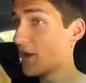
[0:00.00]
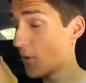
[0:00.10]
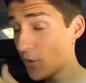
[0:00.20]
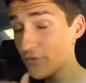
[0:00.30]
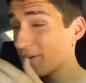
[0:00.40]

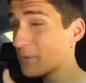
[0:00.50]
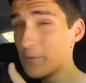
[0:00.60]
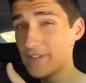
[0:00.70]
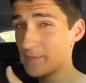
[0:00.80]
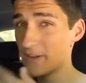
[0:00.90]
or someone
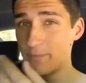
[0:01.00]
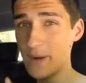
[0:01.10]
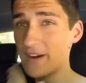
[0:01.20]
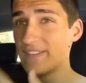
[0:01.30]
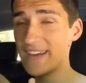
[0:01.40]
with some
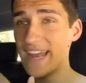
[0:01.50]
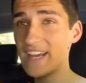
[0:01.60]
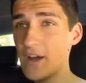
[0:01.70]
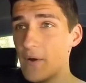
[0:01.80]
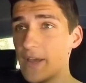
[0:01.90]
experience in
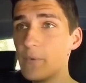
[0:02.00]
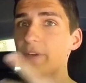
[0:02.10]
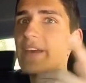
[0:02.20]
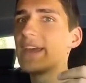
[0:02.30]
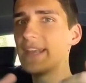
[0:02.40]
getting going
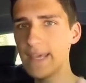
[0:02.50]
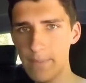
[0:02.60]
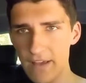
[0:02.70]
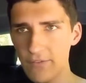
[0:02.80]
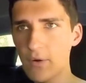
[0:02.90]
with like an
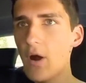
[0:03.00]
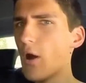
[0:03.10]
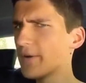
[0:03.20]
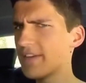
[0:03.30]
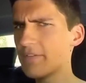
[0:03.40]
eBay store,
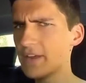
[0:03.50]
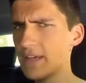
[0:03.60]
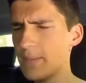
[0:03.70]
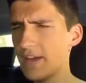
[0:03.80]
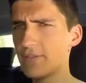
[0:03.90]
always have an
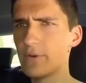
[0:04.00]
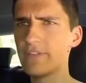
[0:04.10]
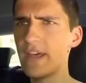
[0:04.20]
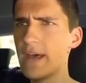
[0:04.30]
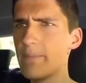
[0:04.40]
eBay store
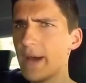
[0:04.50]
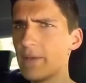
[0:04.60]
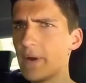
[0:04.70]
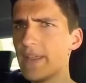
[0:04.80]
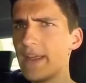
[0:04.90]
set up, by the
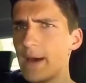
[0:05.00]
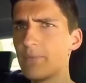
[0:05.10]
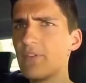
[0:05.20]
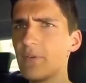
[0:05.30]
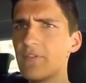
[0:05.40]
way, that
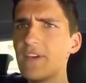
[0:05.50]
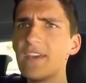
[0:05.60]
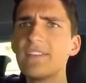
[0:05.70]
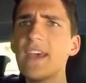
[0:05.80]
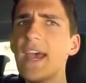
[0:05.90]
helps you with
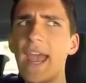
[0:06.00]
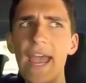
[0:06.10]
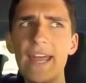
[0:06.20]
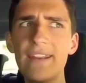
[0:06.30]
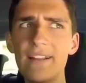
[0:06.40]
fees,
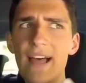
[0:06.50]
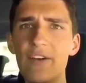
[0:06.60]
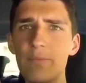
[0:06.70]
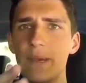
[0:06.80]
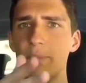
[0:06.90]
and it
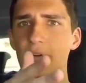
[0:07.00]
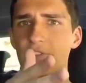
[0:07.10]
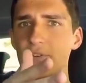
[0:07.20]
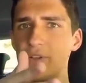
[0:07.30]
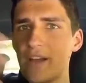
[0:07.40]
allows people
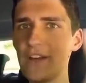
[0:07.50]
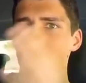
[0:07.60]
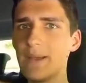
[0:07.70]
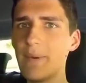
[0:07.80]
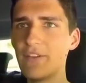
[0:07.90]
to click on
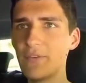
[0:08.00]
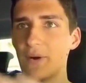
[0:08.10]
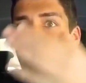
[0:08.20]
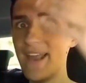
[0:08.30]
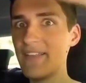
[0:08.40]
your eBay store
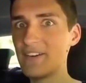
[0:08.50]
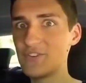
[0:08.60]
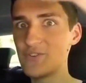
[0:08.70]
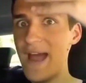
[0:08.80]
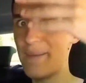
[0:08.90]
and now they're
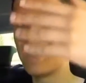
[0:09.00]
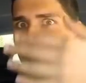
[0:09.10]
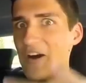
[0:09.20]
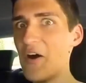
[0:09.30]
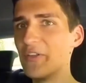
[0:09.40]
trapped
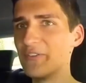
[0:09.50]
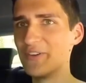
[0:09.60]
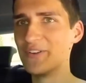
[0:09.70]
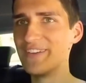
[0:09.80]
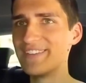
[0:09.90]
in all of
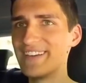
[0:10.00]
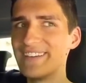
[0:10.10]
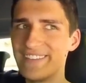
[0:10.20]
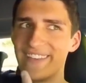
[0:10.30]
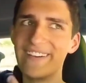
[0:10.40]
your
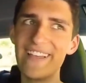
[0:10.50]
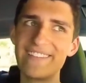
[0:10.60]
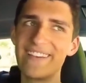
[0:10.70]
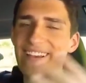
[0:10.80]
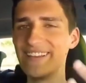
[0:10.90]
listings and they're
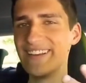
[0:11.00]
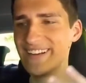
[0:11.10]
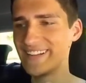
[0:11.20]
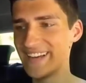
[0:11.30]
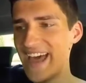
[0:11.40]
less likely to
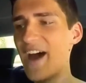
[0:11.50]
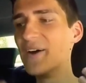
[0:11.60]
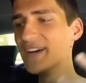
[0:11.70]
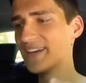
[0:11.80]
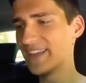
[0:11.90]
click out.
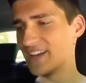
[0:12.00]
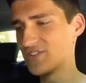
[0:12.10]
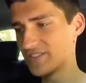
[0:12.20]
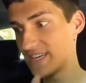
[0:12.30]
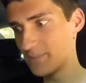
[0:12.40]
They can
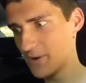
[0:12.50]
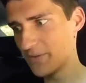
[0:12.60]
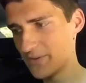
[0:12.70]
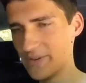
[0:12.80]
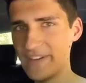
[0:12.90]
just keep
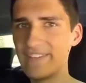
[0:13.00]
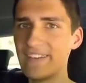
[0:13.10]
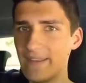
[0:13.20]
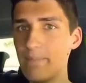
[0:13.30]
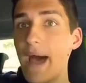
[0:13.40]
going through
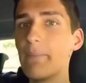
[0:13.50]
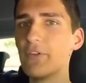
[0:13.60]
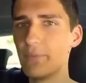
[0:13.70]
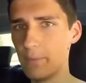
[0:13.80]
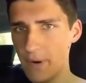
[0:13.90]
listings and buy
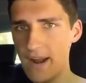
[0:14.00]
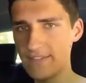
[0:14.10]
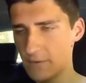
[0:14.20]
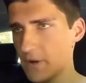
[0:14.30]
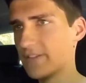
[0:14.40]
multiple
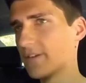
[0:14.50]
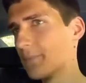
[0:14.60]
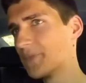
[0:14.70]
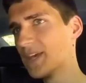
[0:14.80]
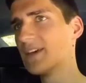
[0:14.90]
products at once. So
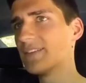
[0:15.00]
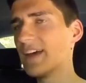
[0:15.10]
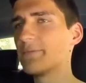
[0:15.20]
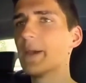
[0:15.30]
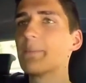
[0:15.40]

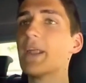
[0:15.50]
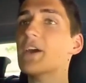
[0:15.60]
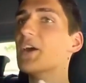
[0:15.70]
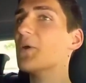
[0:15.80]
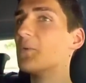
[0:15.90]
that's big. But
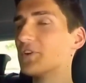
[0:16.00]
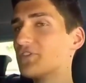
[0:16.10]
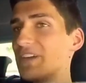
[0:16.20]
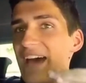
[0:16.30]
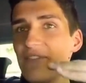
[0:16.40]

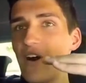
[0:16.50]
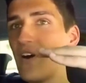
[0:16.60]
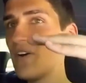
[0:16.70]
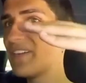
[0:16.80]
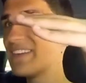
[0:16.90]
once you have
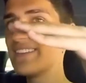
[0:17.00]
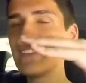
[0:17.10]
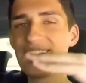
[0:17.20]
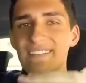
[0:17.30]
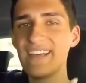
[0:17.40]
all these
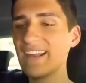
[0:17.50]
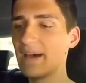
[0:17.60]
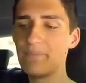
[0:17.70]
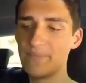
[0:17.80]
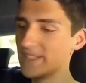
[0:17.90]
things set
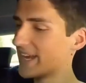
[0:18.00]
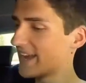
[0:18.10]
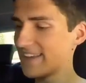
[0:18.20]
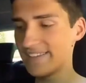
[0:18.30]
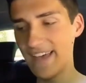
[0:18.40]
up, like
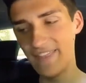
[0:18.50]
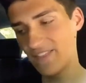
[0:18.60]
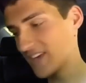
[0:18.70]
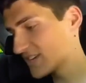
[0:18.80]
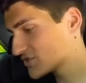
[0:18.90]
I said,
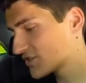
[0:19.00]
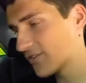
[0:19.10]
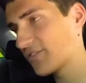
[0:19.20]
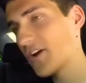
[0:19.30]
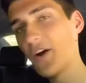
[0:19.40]
things
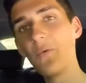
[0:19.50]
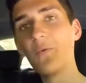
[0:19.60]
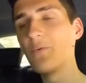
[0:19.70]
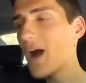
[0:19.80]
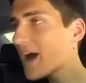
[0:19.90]
just start
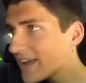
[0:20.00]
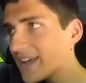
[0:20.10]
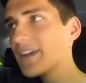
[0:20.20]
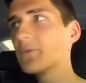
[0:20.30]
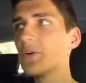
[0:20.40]

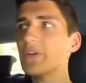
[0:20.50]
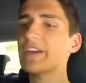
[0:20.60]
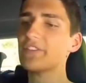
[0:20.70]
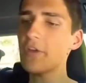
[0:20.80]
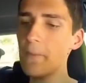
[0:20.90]
rocking and
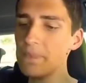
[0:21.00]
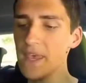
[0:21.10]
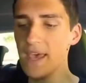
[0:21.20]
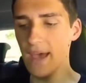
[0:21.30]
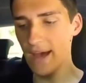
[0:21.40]
rolling. So
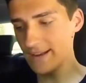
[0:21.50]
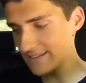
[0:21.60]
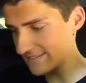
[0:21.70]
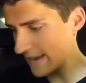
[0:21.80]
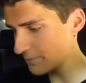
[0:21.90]
an
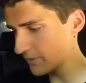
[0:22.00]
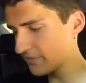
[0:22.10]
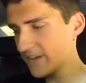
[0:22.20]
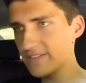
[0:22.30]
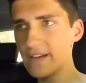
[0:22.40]
example of
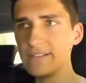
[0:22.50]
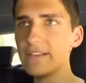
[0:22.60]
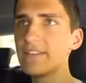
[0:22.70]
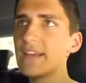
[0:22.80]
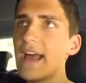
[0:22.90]
this, a
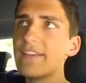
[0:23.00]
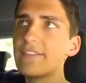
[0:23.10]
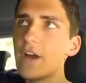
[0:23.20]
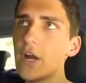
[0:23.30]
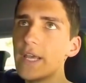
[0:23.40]
listing I
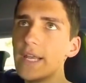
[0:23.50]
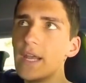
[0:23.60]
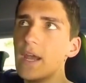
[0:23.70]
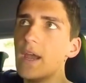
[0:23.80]
started